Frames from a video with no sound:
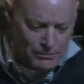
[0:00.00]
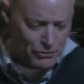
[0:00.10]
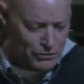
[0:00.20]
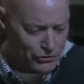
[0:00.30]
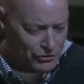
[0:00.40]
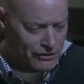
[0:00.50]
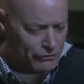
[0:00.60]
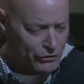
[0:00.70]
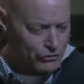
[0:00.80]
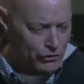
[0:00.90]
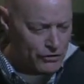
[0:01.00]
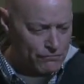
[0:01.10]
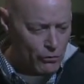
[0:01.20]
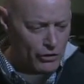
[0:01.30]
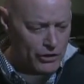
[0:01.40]
chapter 13, verse
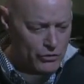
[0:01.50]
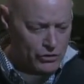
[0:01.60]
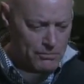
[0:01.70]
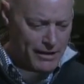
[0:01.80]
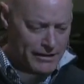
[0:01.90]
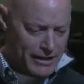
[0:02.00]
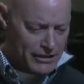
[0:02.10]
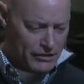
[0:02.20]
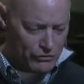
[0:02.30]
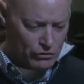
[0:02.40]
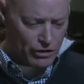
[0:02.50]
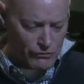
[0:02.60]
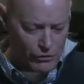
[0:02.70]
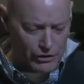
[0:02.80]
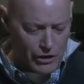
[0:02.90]
34 A new command I give you
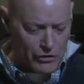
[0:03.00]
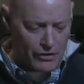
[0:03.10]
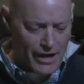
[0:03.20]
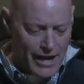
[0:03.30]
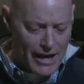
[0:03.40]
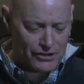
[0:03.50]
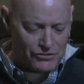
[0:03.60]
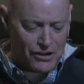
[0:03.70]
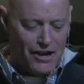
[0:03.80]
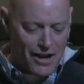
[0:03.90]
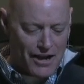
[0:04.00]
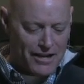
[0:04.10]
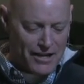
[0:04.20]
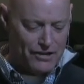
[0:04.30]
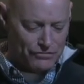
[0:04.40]
love one another as
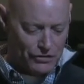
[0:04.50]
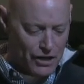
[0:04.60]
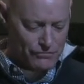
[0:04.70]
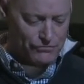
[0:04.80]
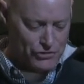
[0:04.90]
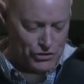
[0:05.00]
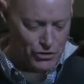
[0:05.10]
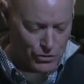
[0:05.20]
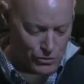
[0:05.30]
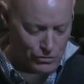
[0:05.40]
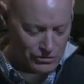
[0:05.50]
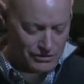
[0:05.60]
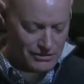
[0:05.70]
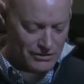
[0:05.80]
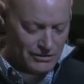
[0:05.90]
I have loved you